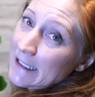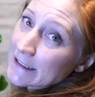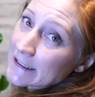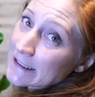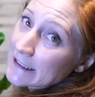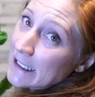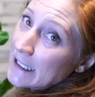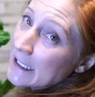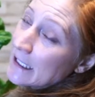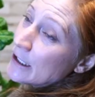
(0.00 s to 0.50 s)

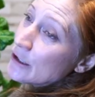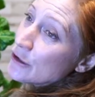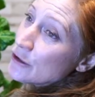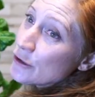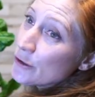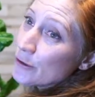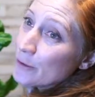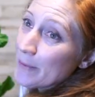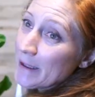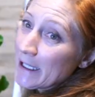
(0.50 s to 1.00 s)
it's
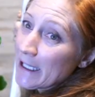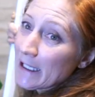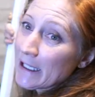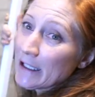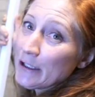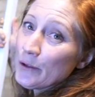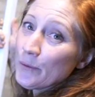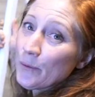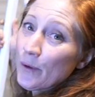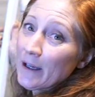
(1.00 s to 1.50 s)
too big
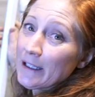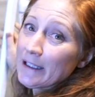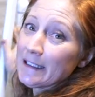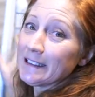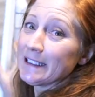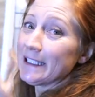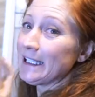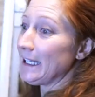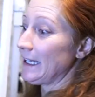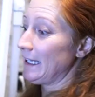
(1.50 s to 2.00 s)
and you want it
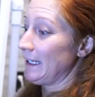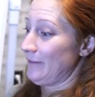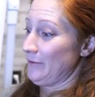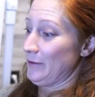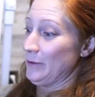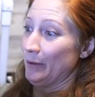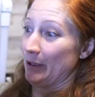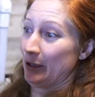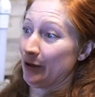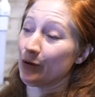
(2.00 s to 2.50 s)
to get, if
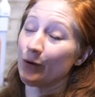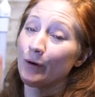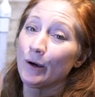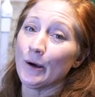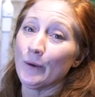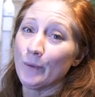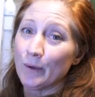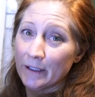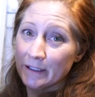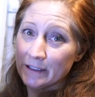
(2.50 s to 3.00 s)
you want to
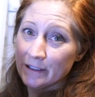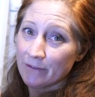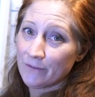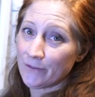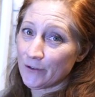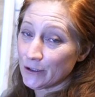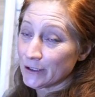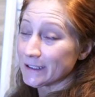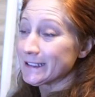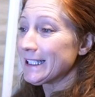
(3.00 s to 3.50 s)
grow one to
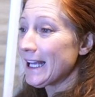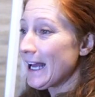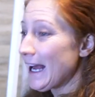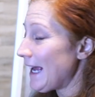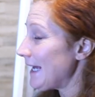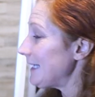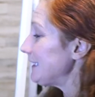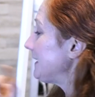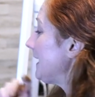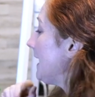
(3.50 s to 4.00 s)
full
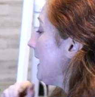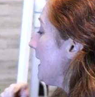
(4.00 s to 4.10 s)
size.